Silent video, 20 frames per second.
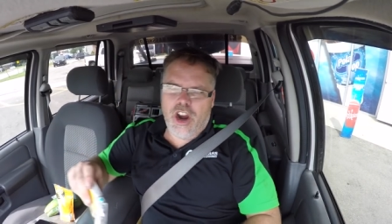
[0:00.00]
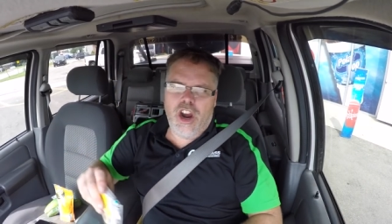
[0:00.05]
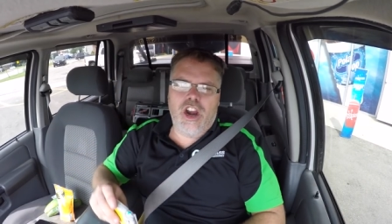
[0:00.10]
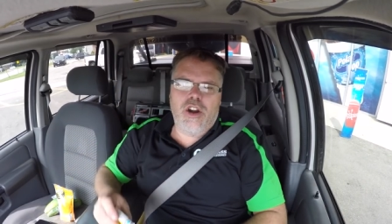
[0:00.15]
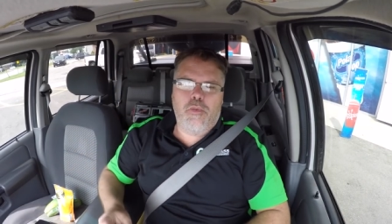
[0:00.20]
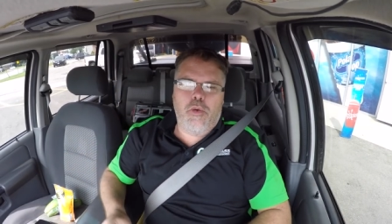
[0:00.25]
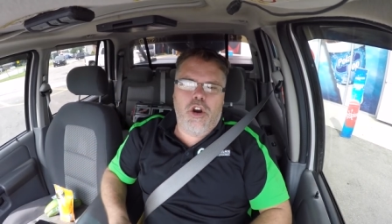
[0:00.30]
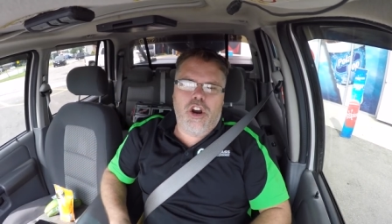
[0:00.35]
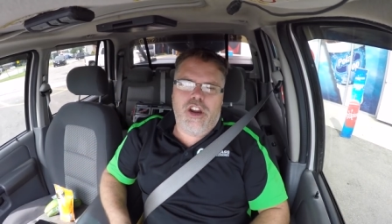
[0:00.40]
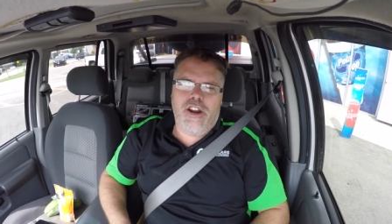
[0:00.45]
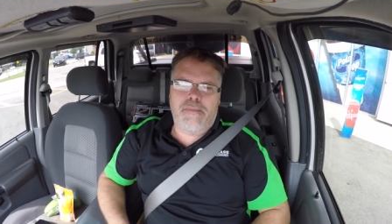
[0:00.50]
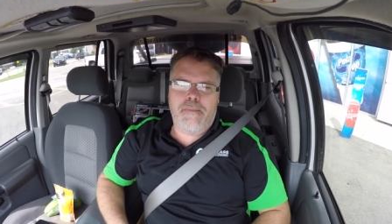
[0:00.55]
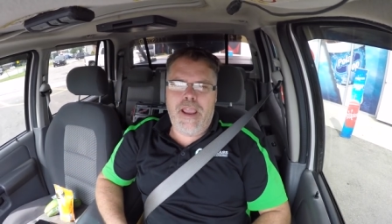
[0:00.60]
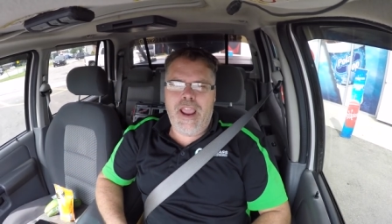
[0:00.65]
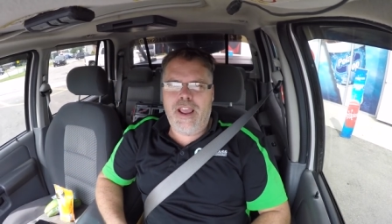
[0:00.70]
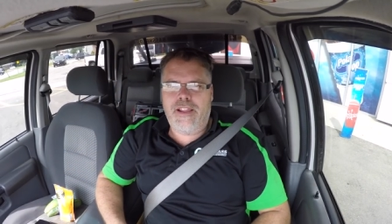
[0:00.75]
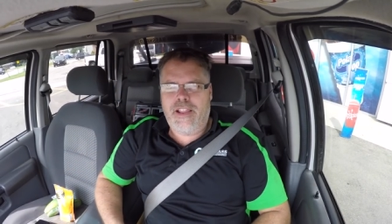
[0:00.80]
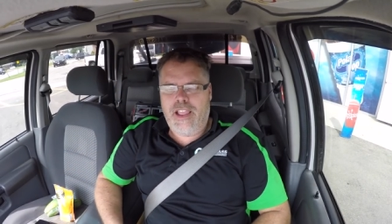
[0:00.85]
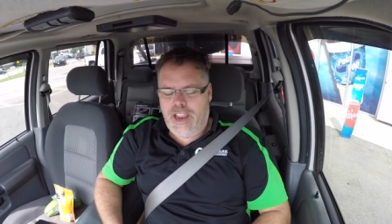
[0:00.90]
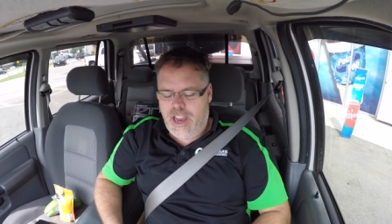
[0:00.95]
hard-working
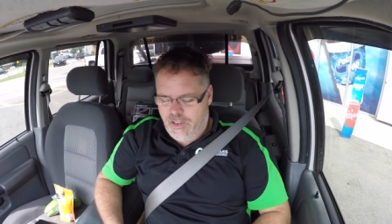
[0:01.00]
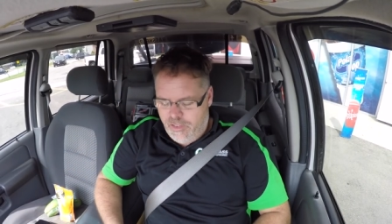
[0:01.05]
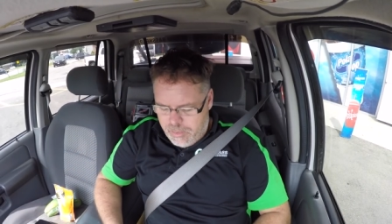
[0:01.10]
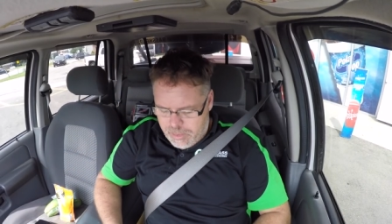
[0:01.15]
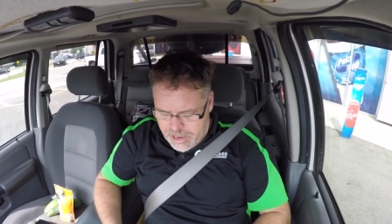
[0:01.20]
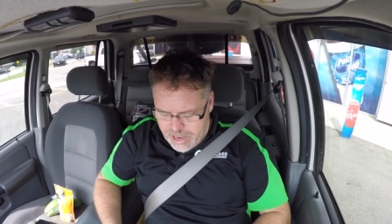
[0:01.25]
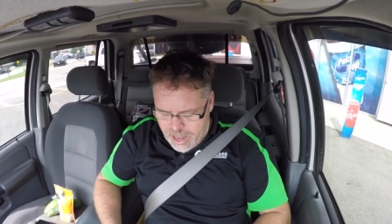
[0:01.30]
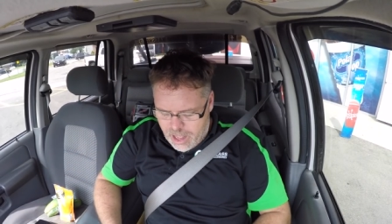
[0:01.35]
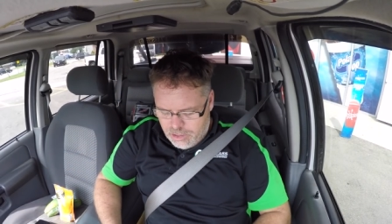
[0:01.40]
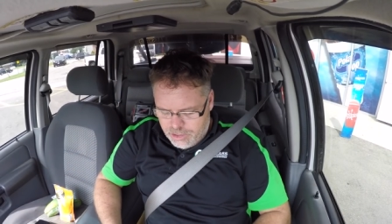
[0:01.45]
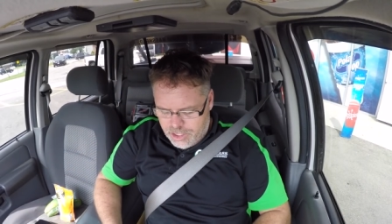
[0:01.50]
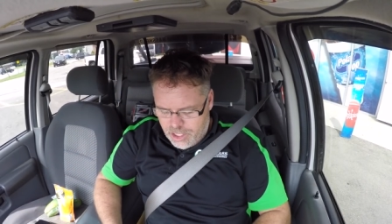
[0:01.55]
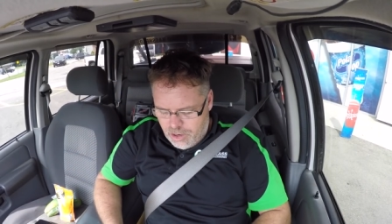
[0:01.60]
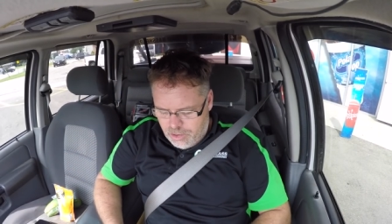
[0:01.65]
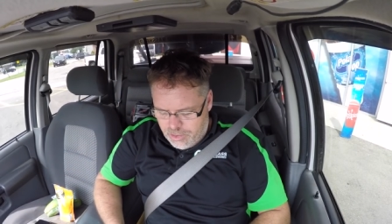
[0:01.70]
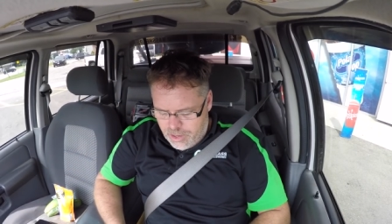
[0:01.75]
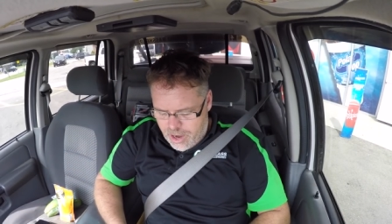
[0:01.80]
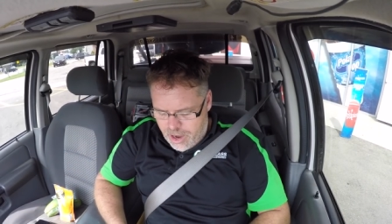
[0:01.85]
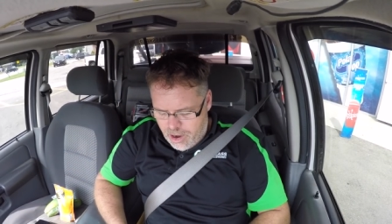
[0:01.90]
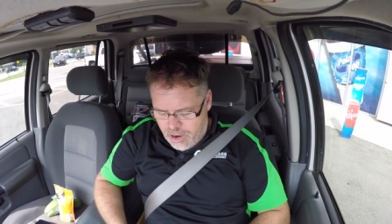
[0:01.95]
man like everybody else
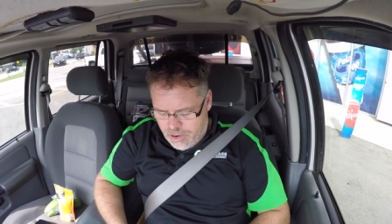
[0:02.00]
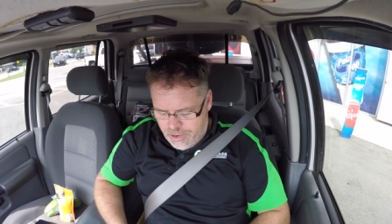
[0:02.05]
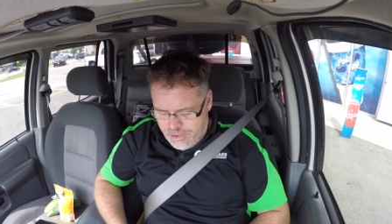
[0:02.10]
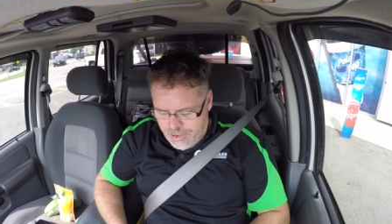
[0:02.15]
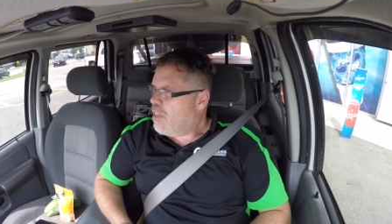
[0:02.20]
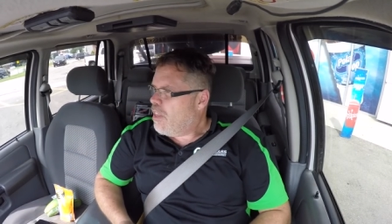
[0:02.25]
out there.